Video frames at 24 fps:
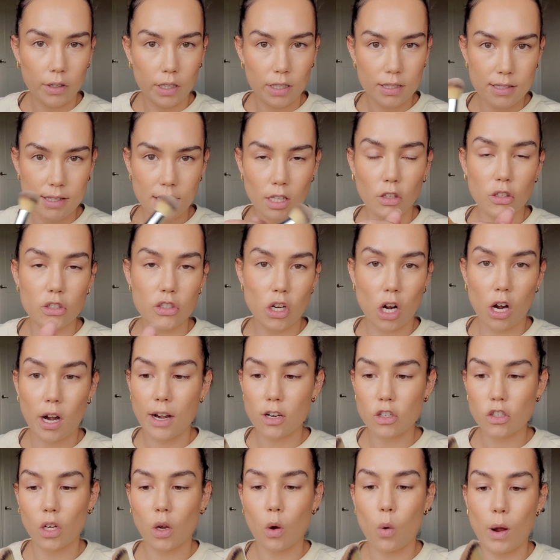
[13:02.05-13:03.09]
concealers are
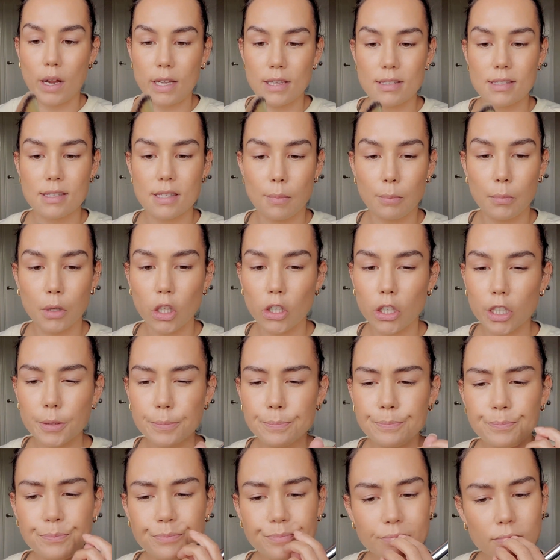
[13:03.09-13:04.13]
actually quite
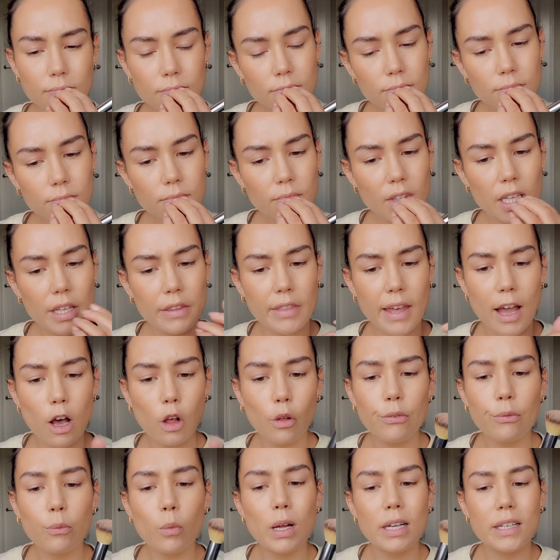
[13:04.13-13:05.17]
similar. The
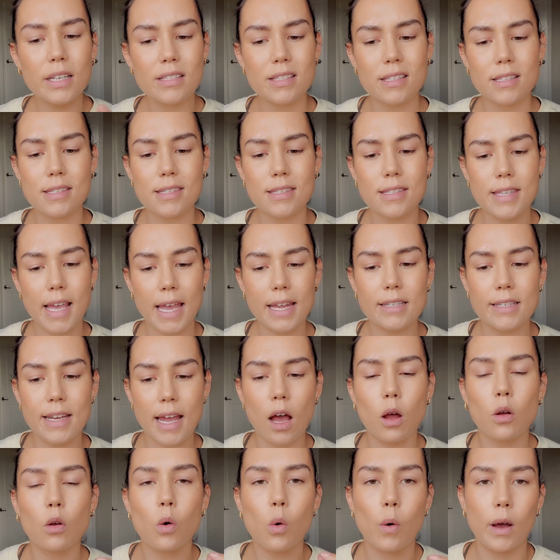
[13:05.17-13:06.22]
elf one doesn't set
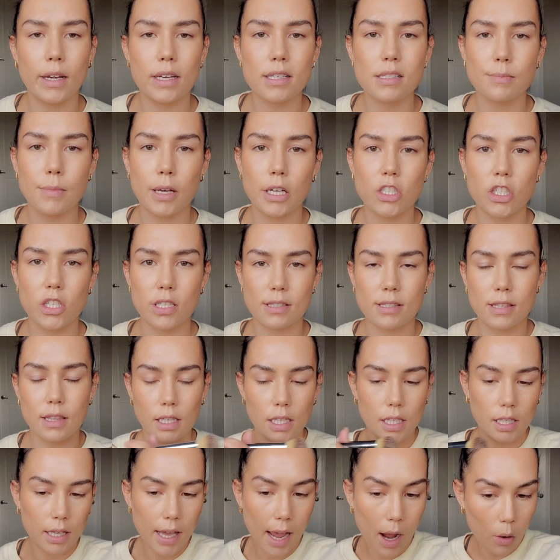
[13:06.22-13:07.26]
down quite as much as
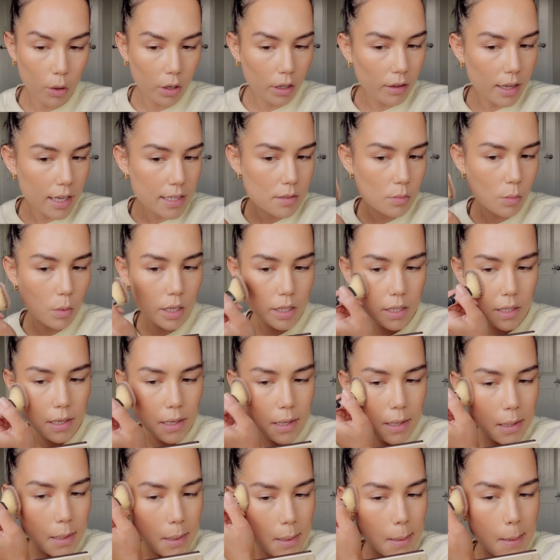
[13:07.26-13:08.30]
the hourglass one,
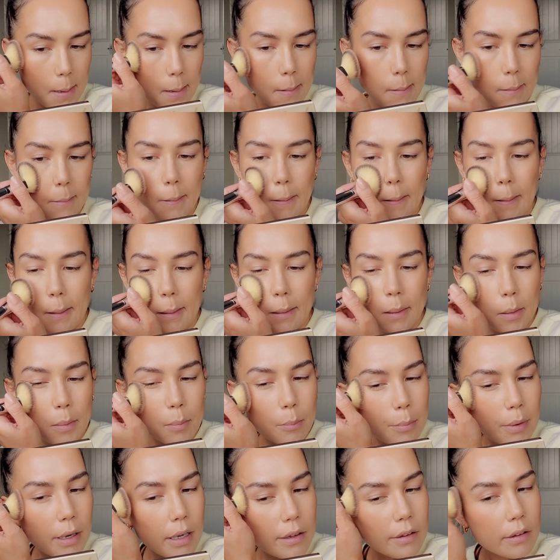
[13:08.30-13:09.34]

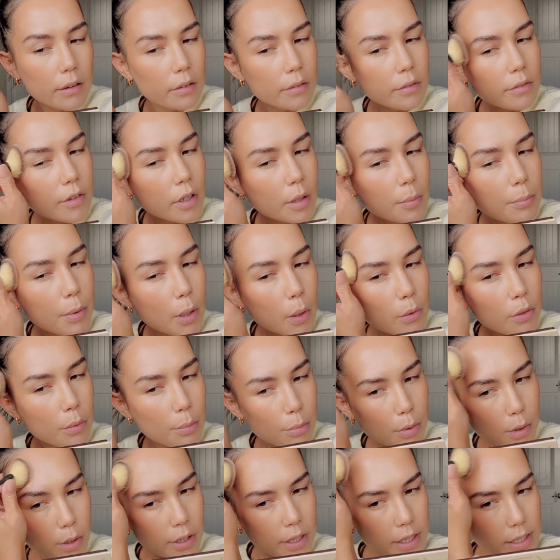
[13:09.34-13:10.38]
but they're both
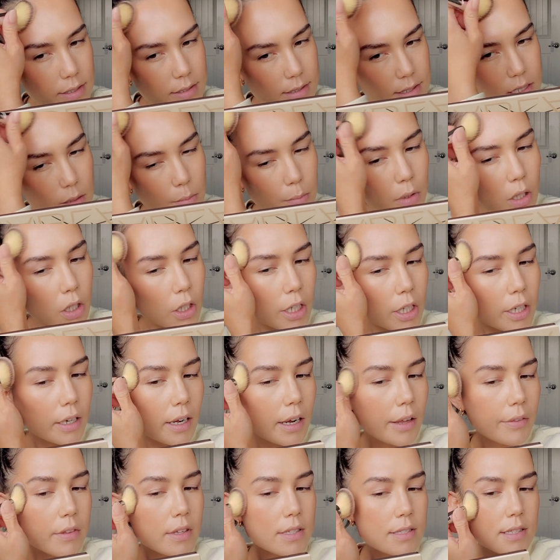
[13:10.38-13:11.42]
pretty similar.
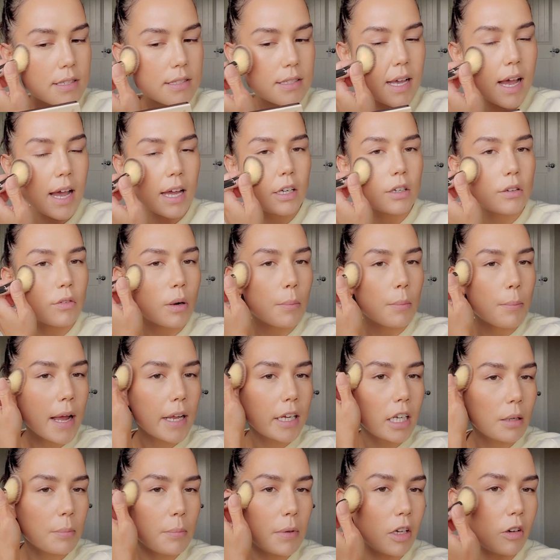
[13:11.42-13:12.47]
And this is kind of
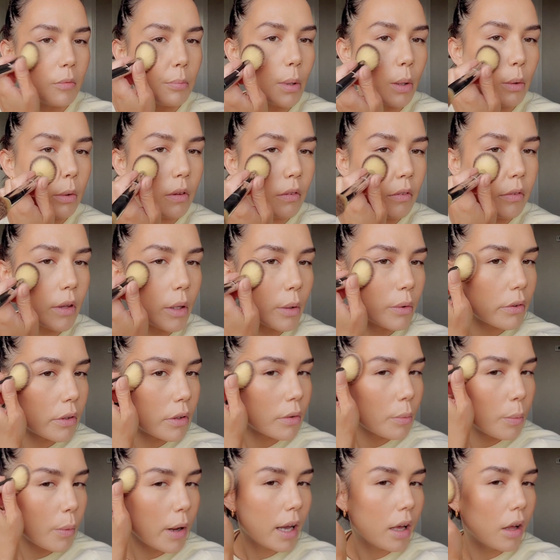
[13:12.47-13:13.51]
reminding me of both of those
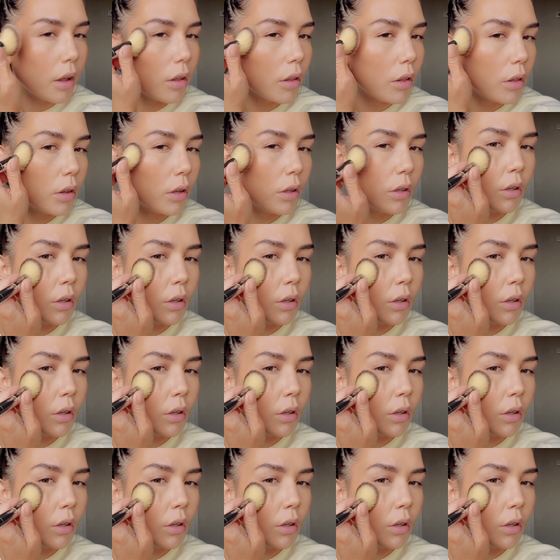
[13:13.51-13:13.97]
as well.